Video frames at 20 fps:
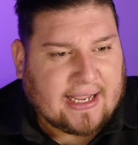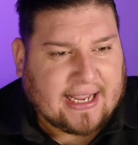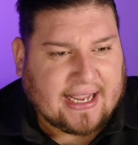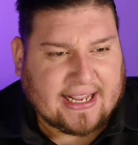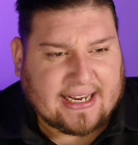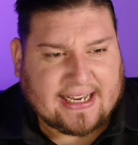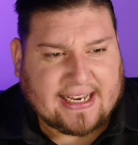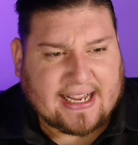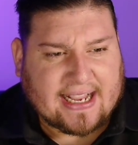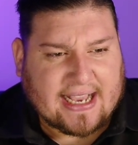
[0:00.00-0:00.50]

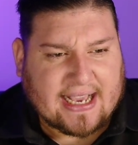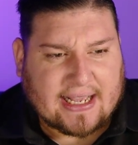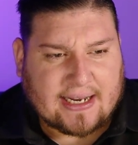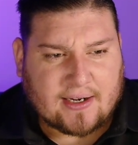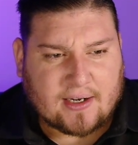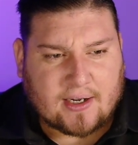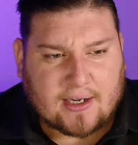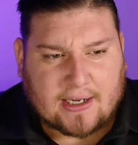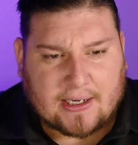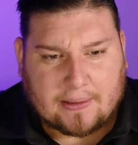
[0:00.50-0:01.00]
And he had
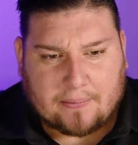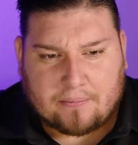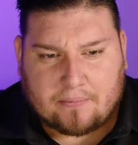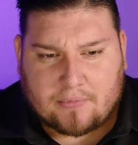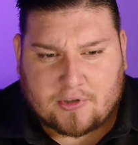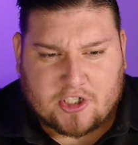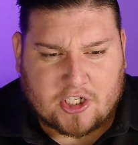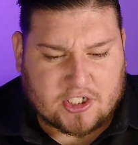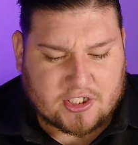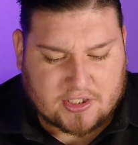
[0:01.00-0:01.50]

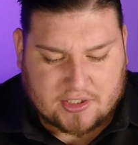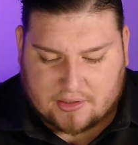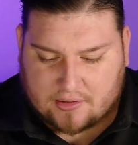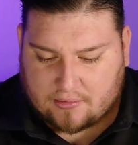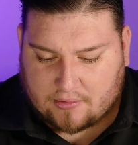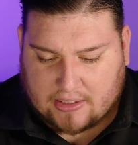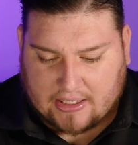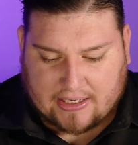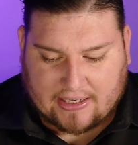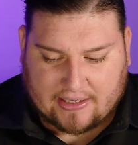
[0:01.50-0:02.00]
just
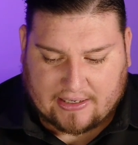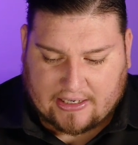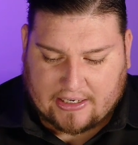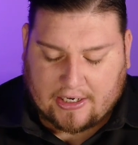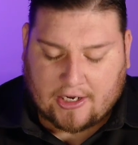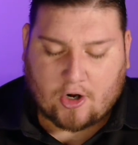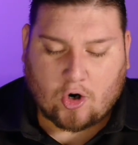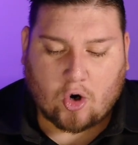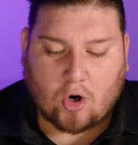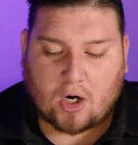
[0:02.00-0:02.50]

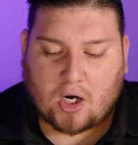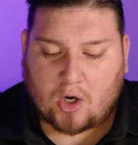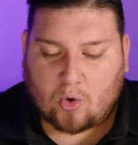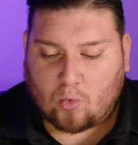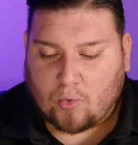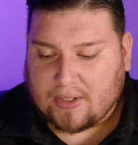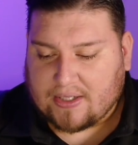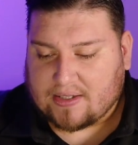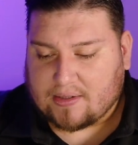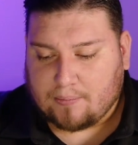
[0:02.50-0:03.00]
a cart
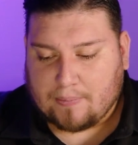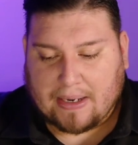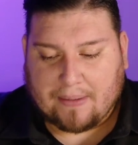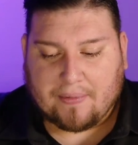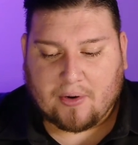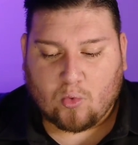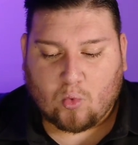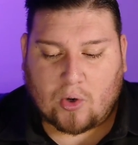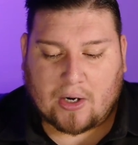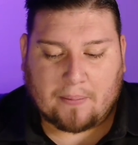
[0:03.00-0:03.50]
with
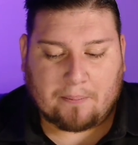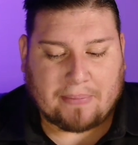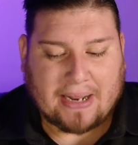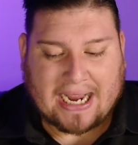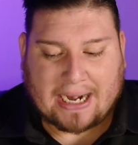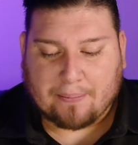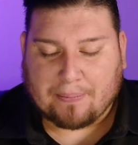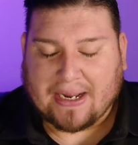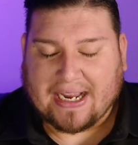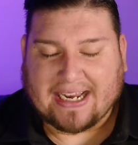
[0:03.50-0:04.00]
maybe one
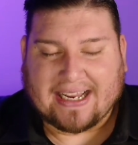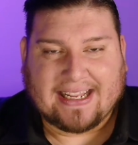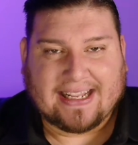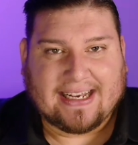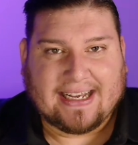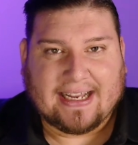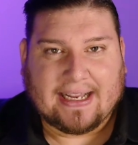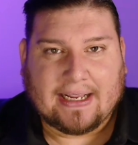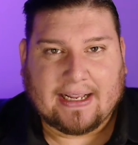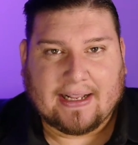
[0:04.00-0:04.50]
backpack
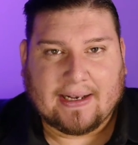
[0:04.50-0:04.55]
in it.